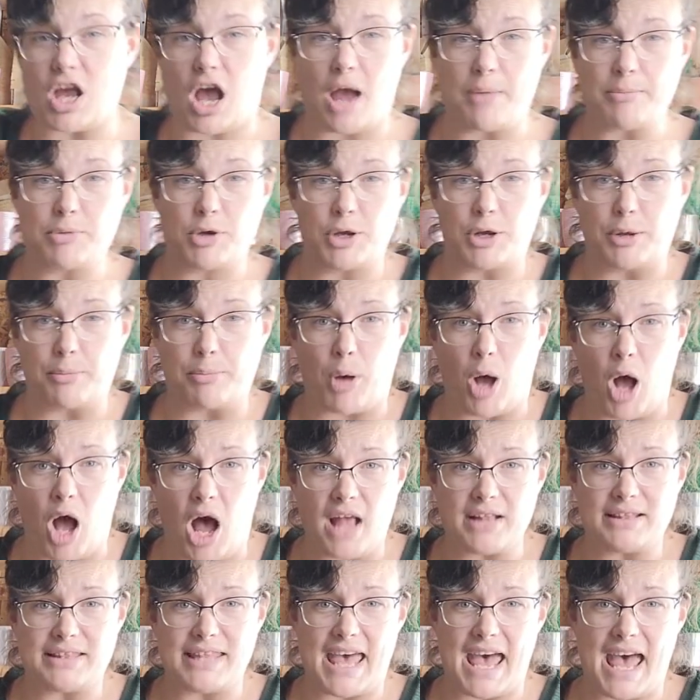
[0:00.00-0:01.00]
I'm going to
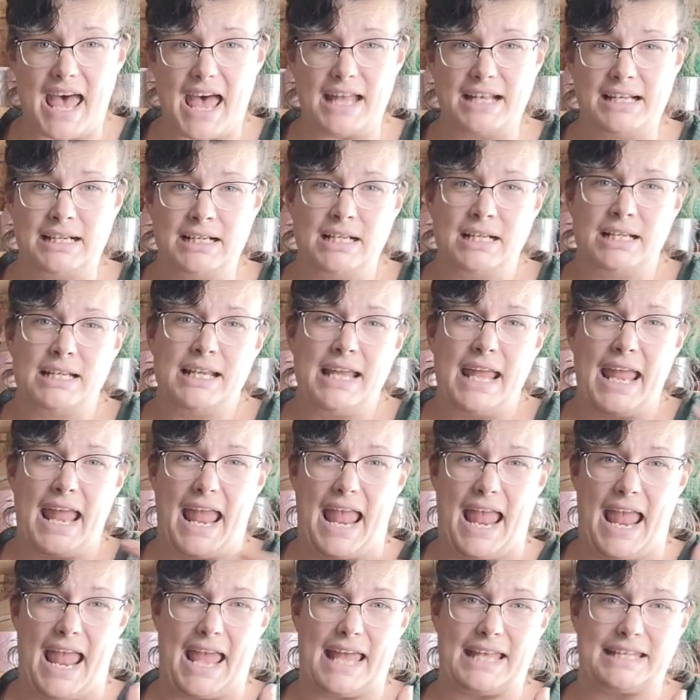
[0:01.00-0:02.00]
pot that
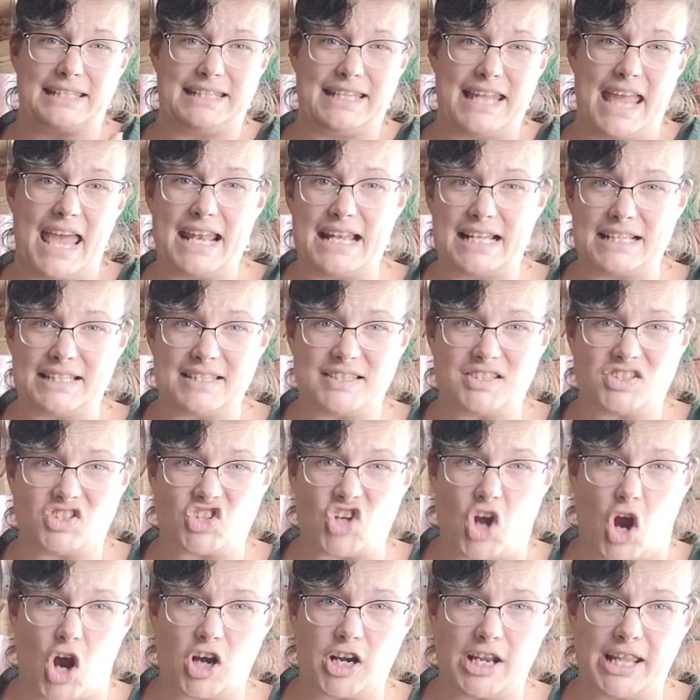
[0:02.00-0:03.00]
and get it
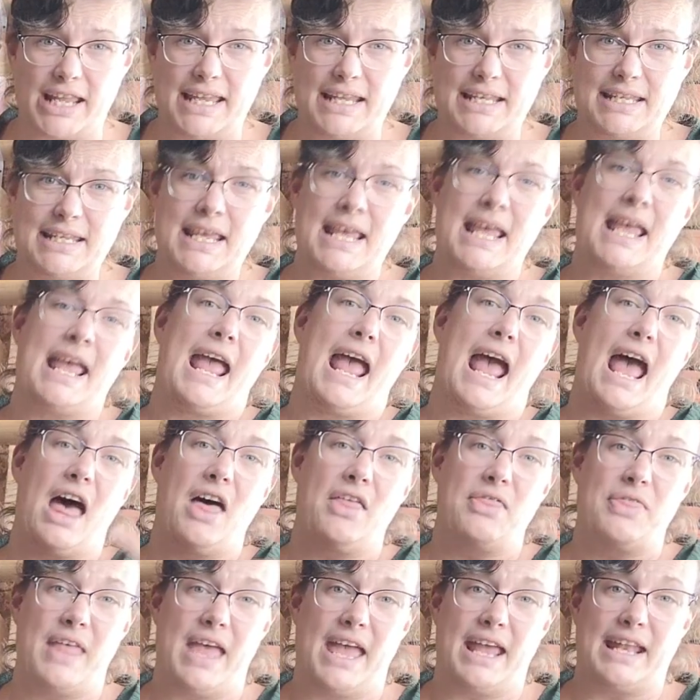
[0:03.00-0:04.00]
started,
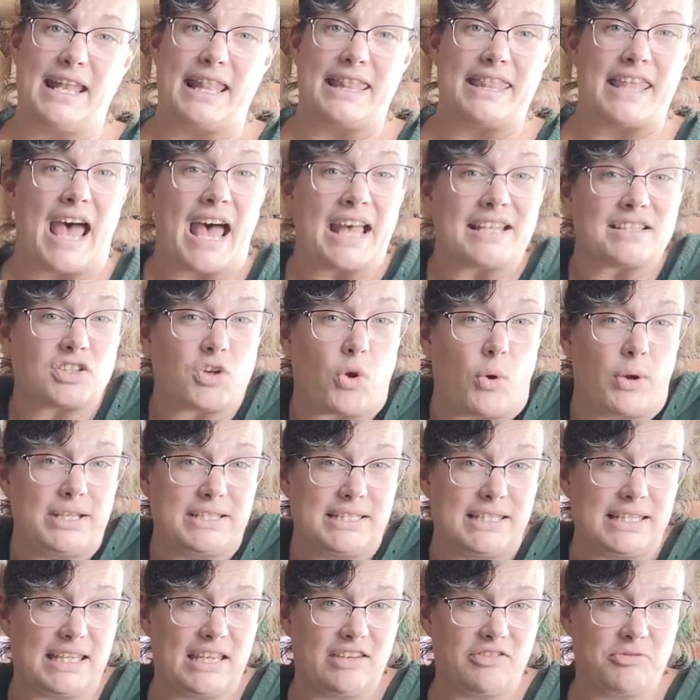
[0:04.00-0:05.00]
and then that's going
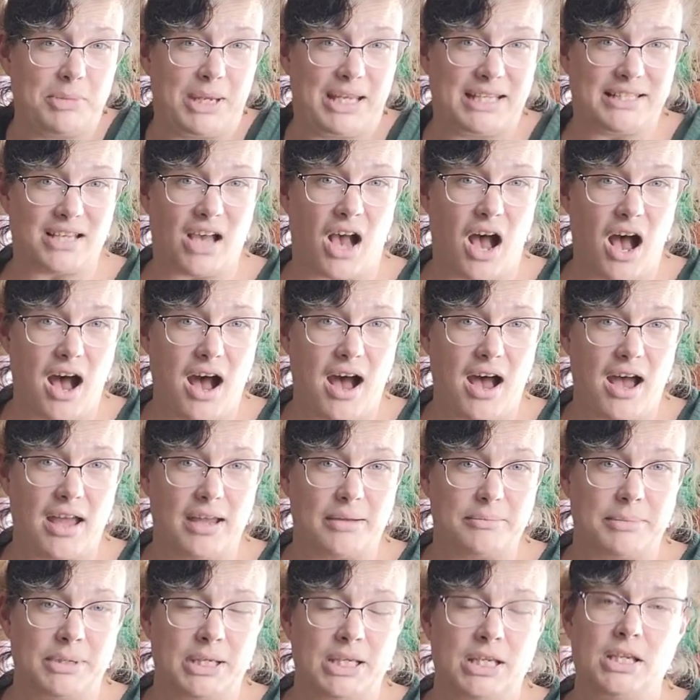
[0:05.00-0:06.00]
to give me
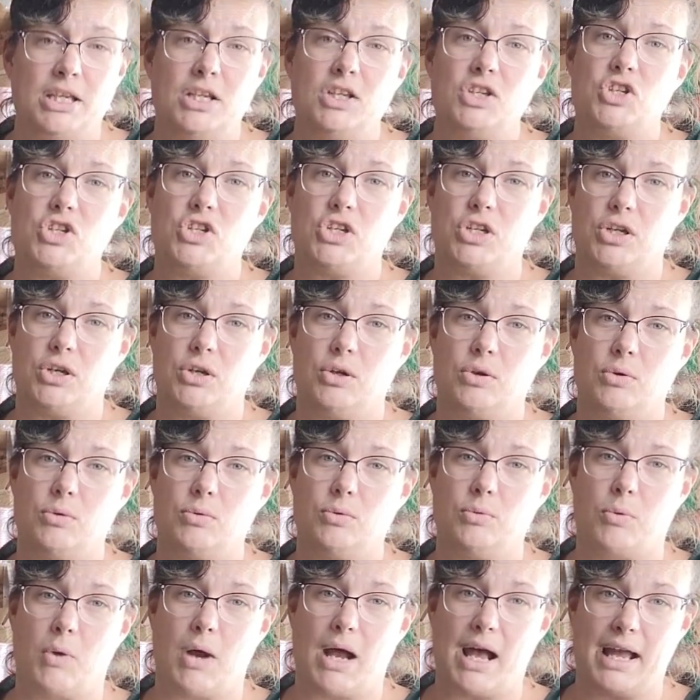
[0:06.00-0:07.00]
time
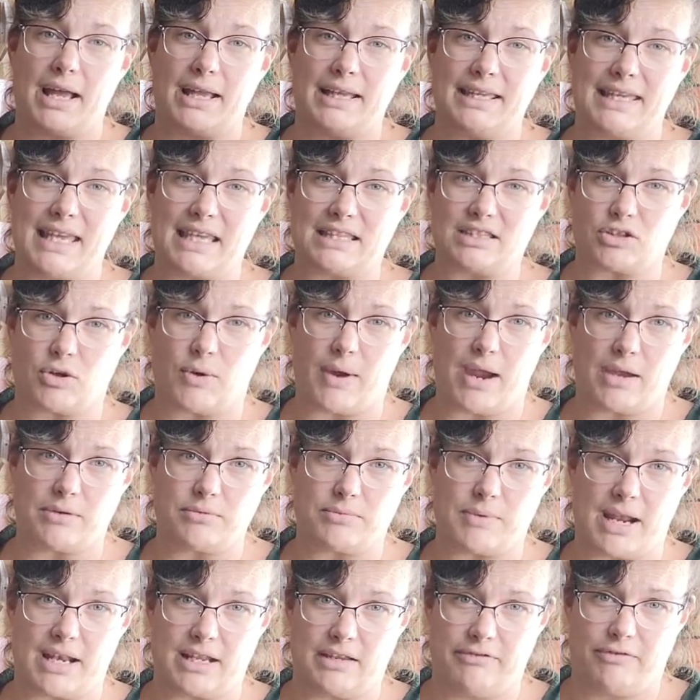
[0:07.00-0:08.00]
to get the ground
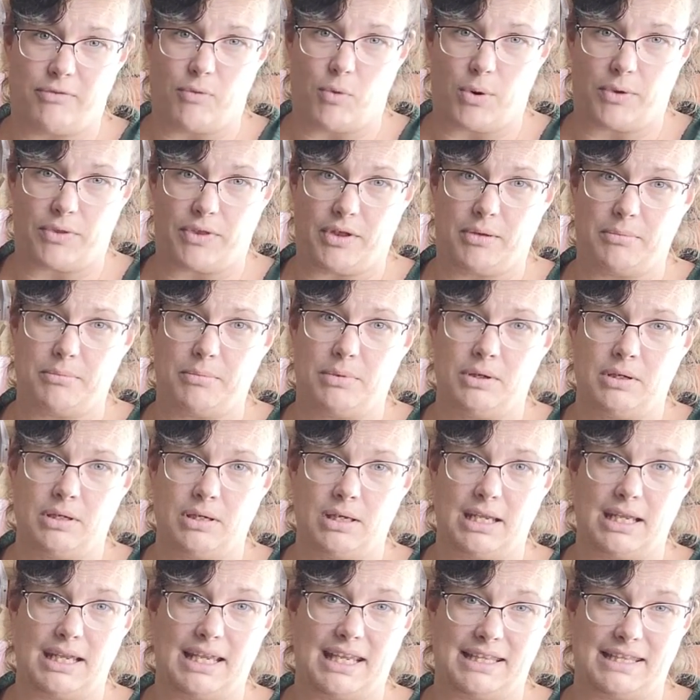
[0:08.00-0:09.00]
ready for them
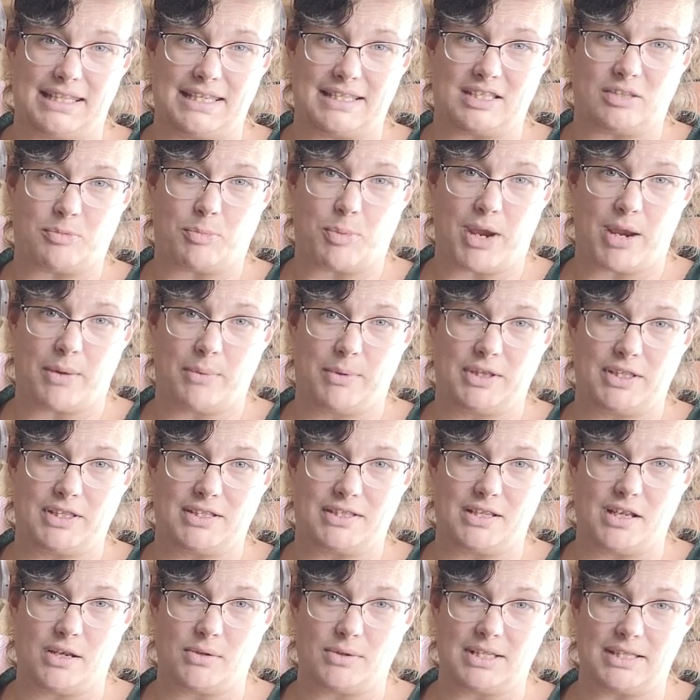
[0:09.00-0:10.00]
this spring when the
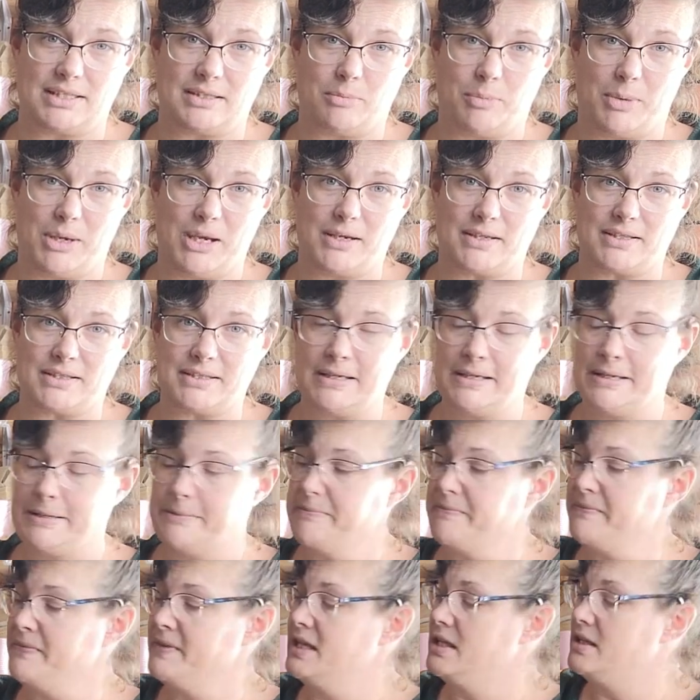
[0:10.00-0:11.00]
snow disappears.
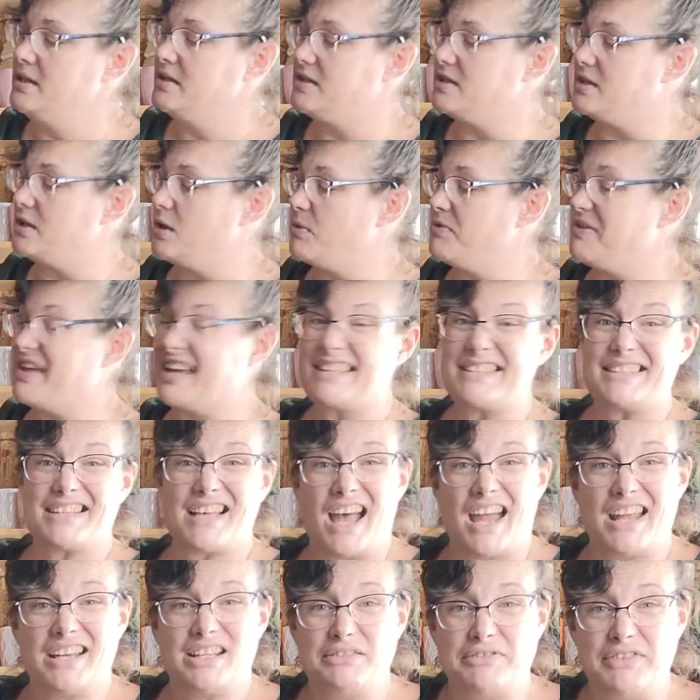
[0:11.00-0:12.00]
So that's
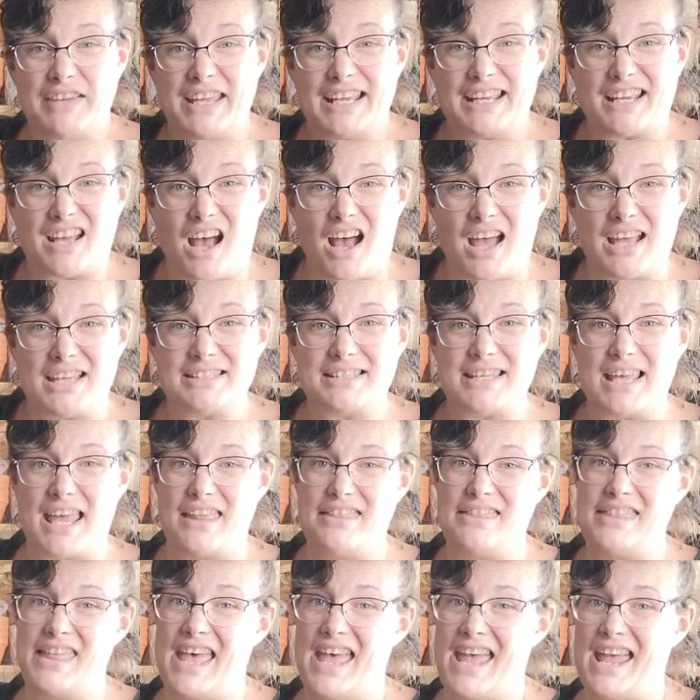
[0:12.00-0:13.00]
kind of it, guys.
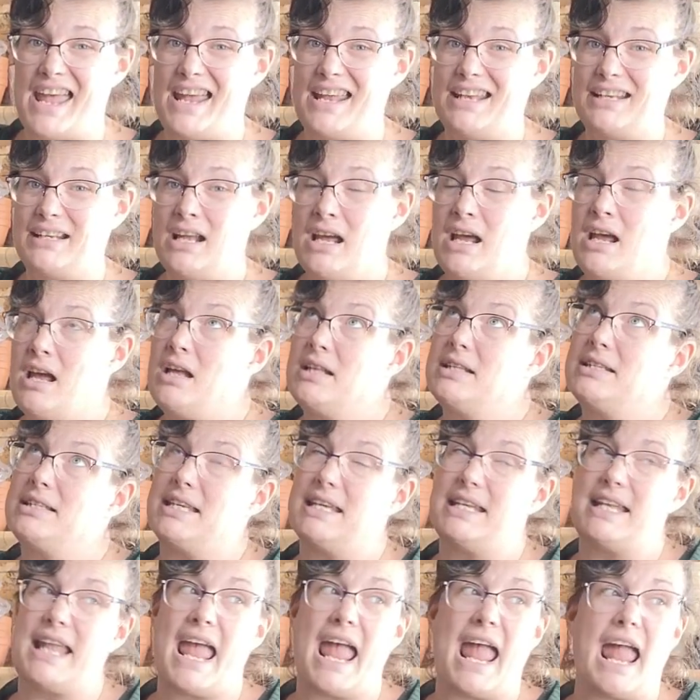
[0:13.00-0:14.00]
And then
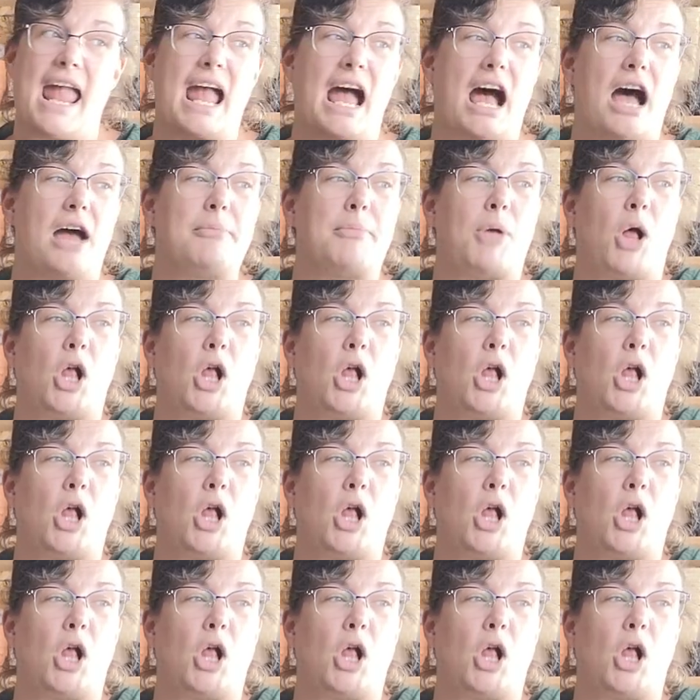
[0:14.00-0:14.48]
today I